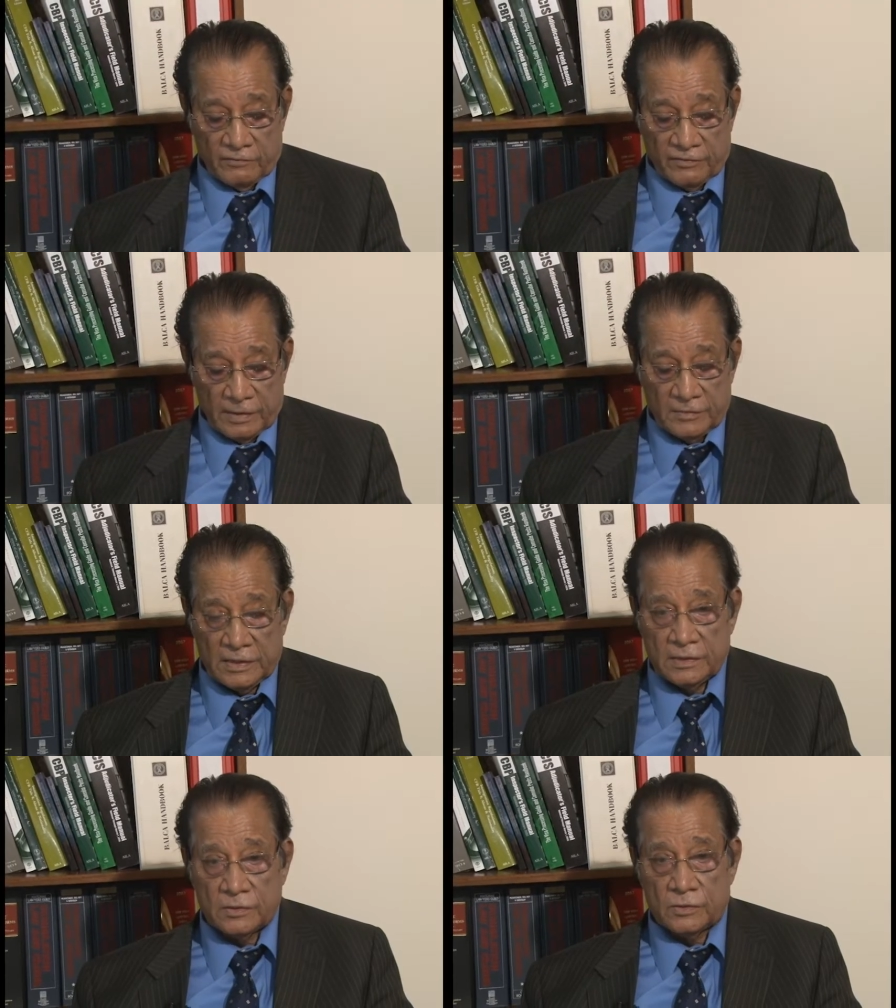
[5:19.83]

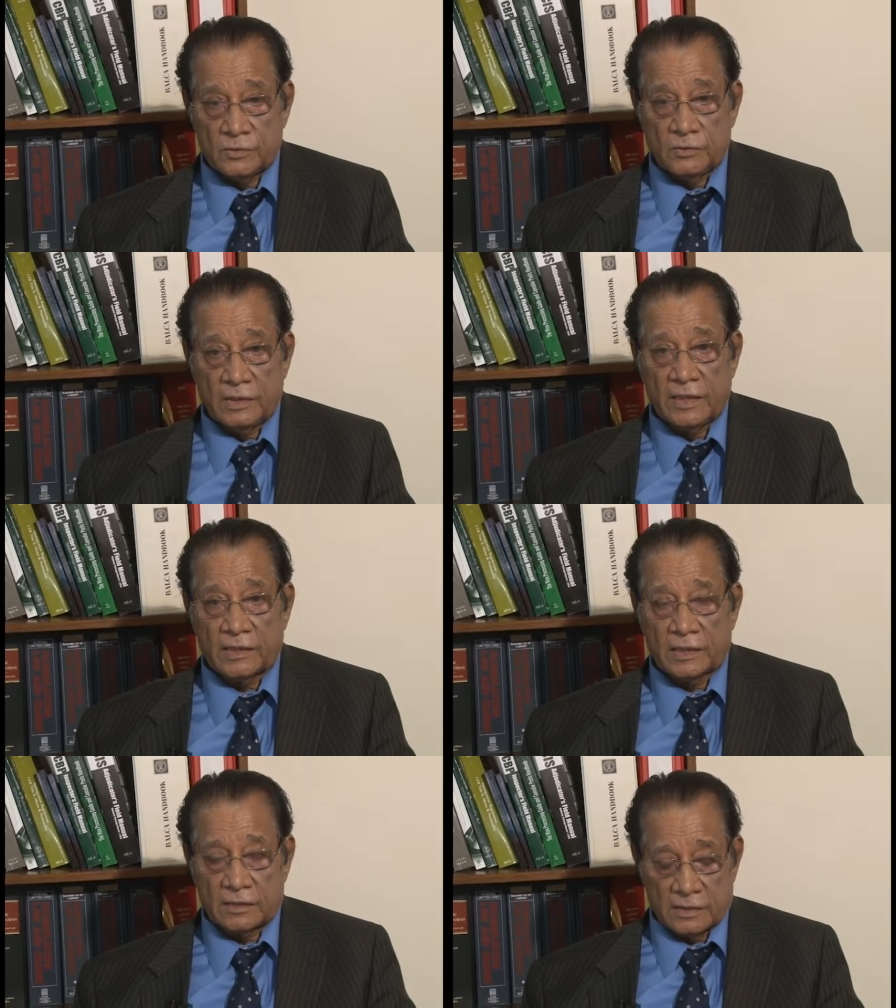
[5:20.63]
Family
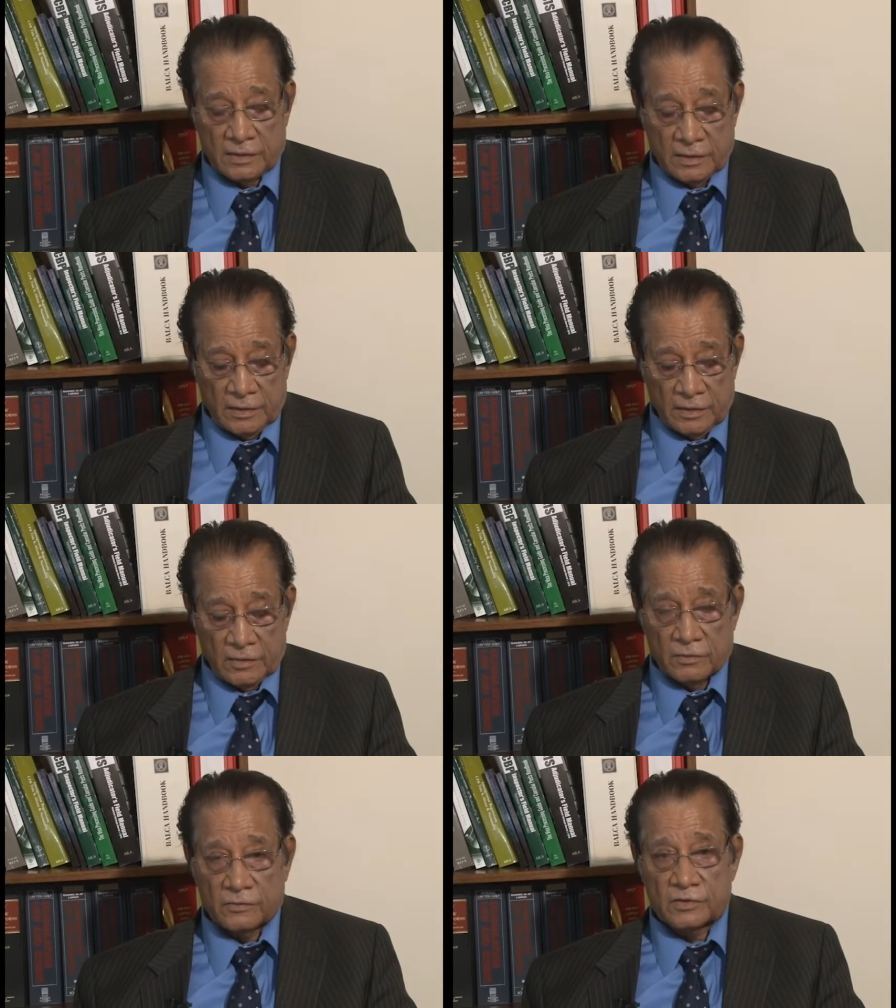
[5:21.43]
2A category
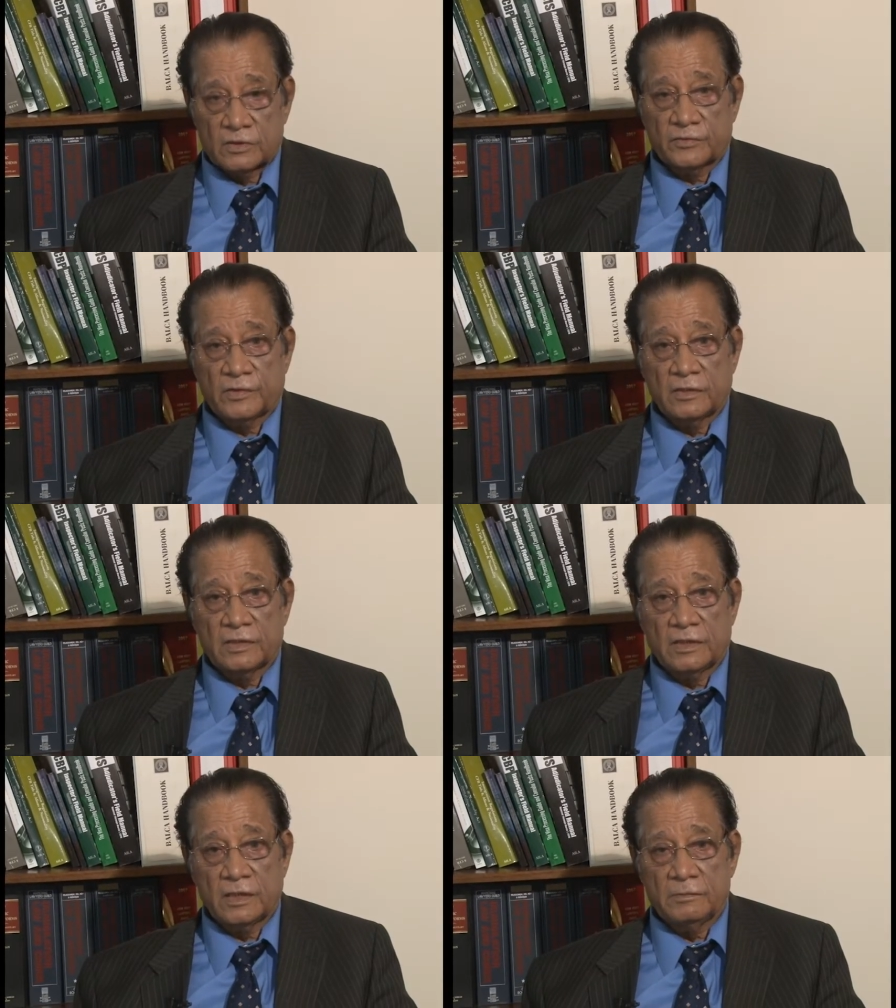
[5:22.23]
which is for
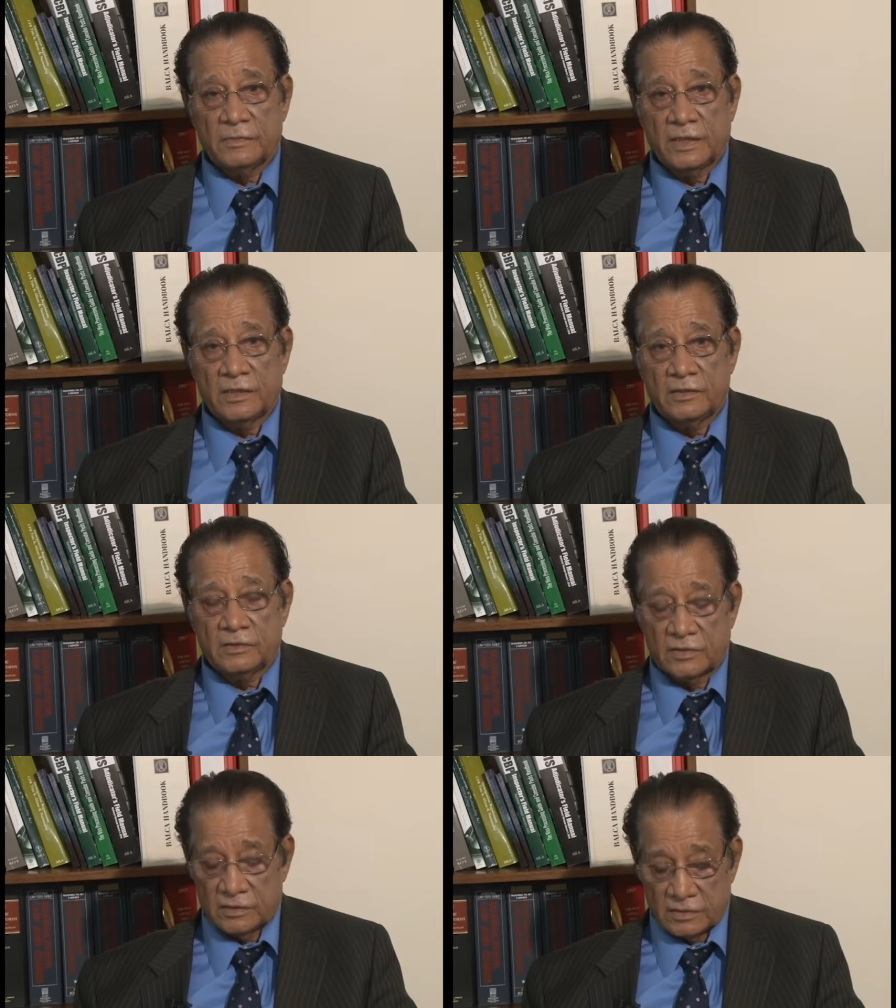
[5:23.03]
the
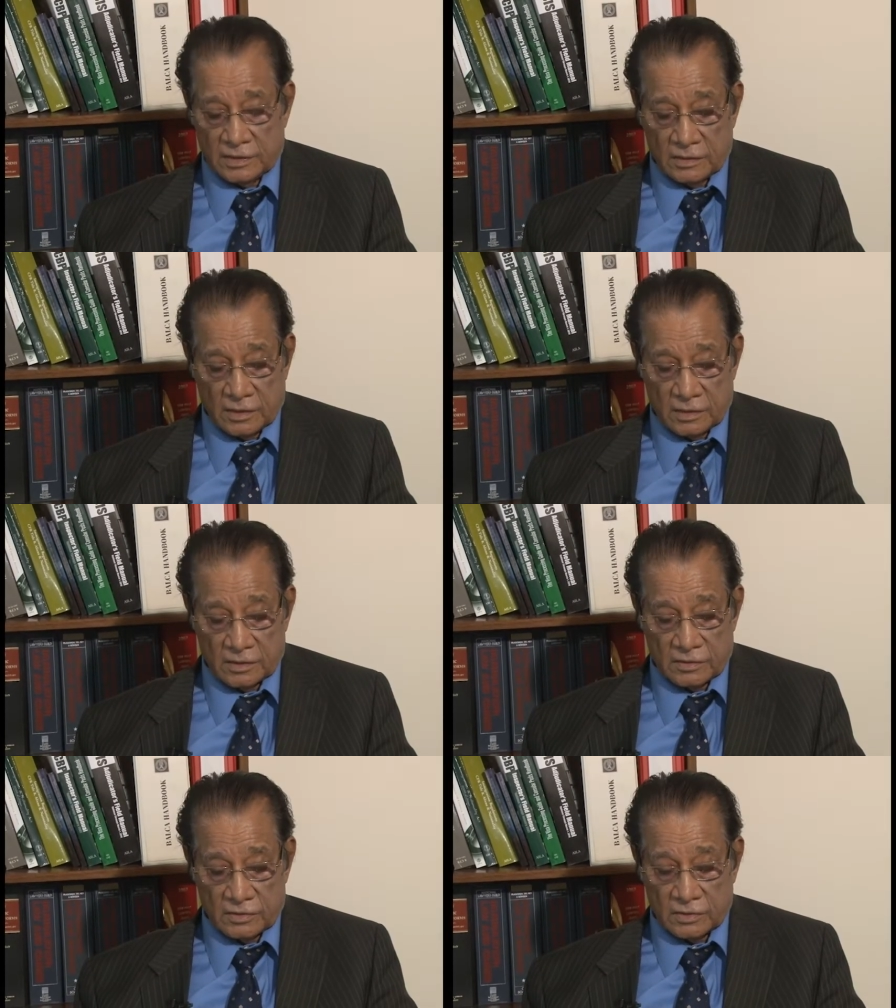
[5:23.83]
unmarried sons and
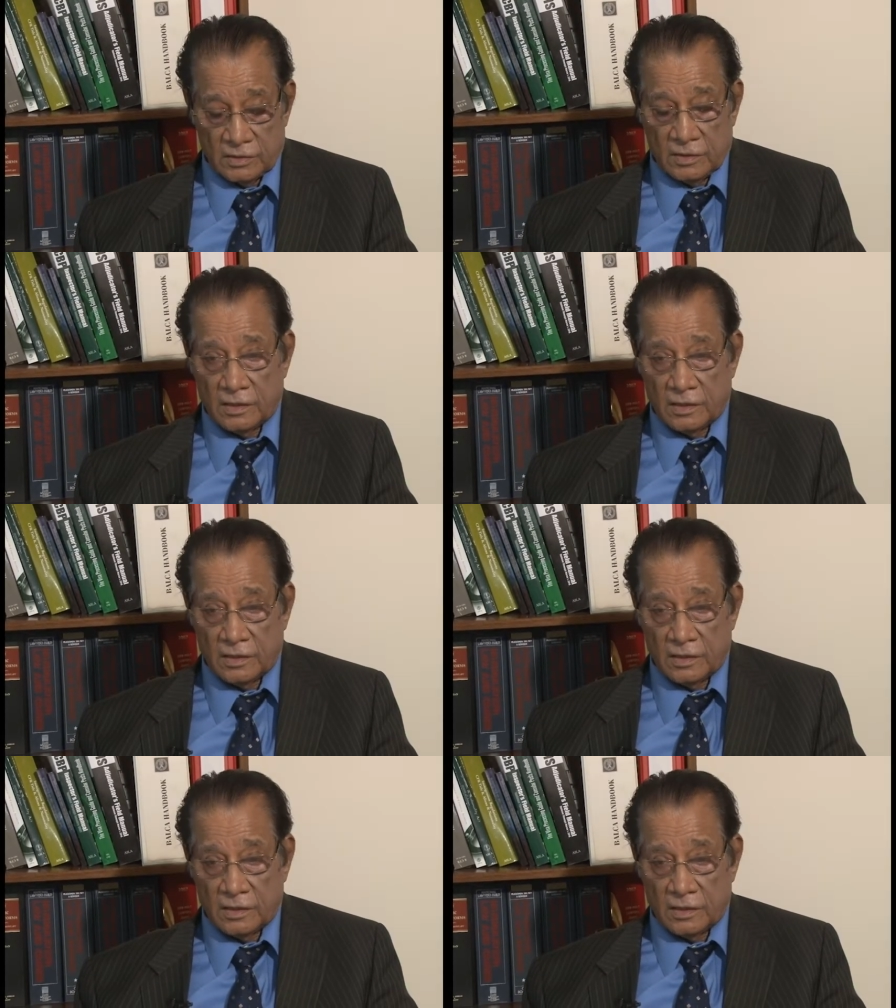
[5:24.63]
daughters,